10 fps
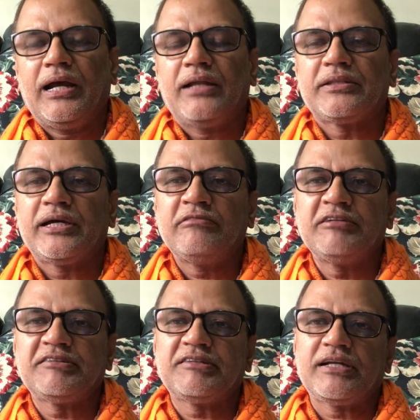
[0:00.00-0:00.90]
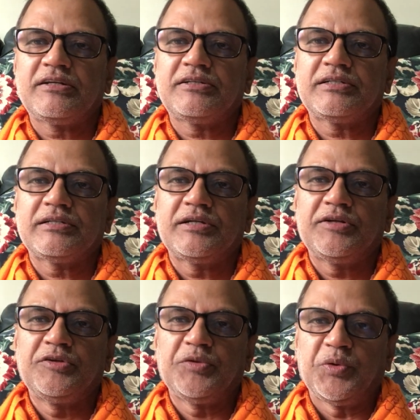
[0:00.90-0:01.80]
And then we said
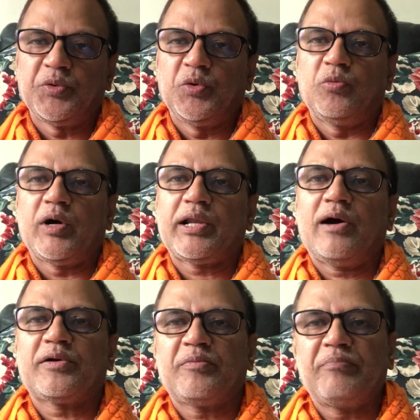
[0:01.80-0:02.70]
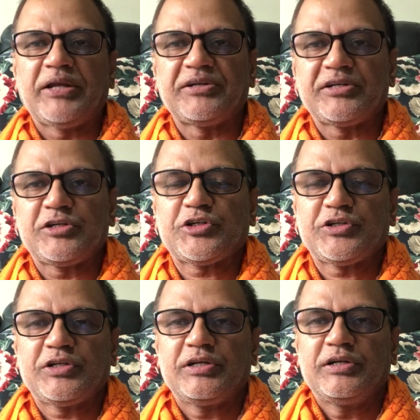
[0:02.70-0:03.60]
you do 1 hour of
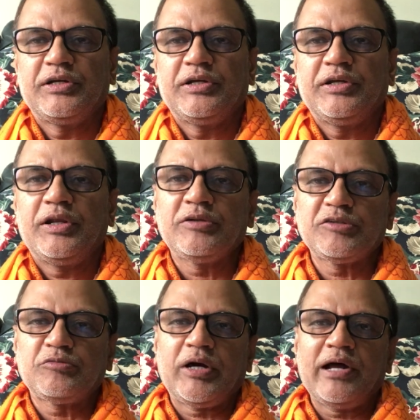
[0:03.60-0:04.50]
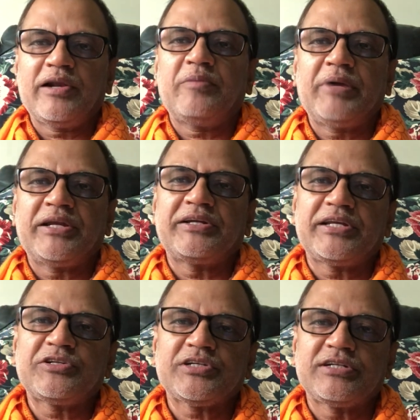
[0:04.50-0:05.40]
meditation. Now this 1 hour of
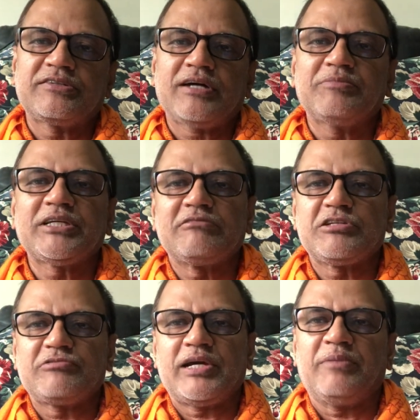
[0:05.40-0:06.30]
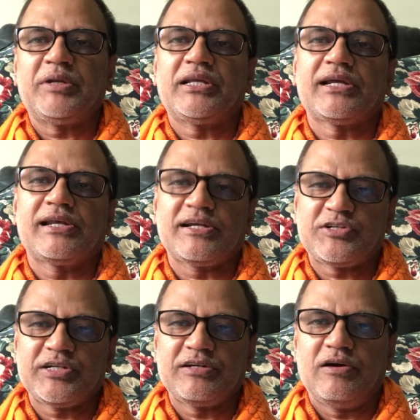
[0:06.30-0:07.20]
meditation is something which we have been
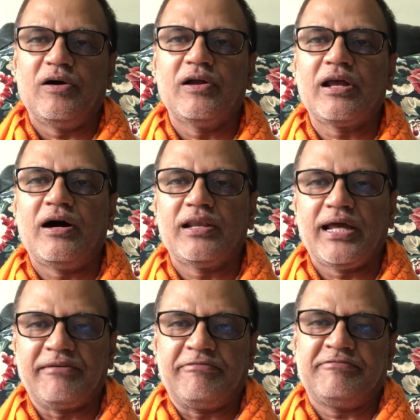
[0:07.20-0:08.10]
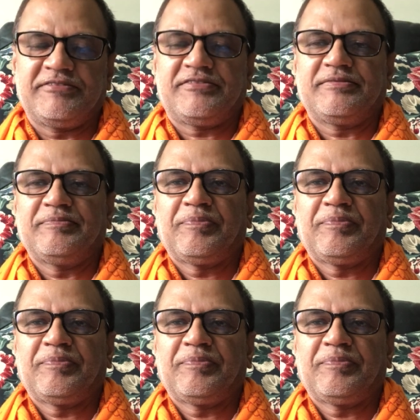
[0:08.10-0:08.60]
neglecting all our lives.